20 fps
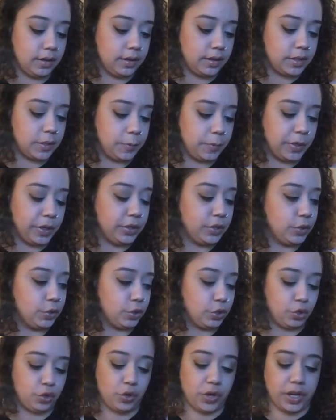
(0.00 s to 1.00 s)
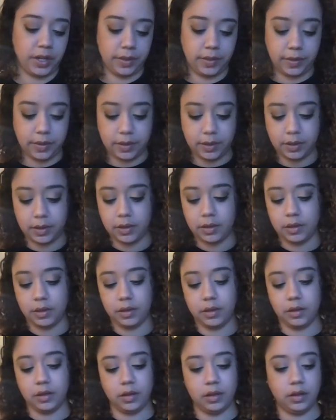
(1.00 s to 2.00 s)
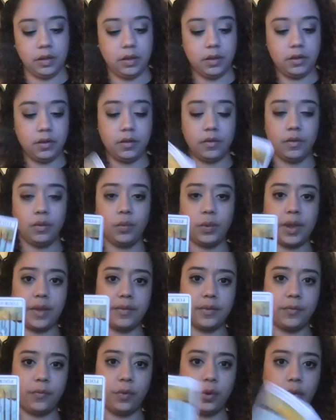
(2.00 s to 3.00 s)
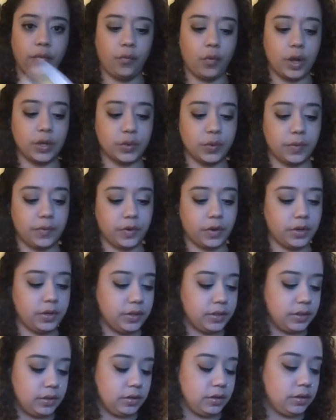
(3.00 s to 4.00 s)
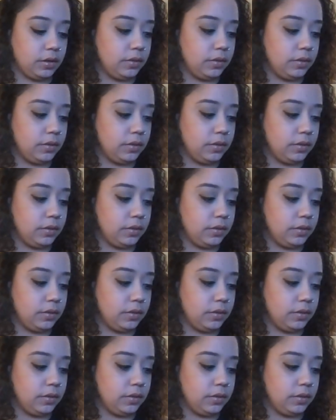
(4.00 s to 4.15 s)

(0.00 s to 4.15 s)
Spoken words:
Spiritual strength. We have the Four of Wands reversed.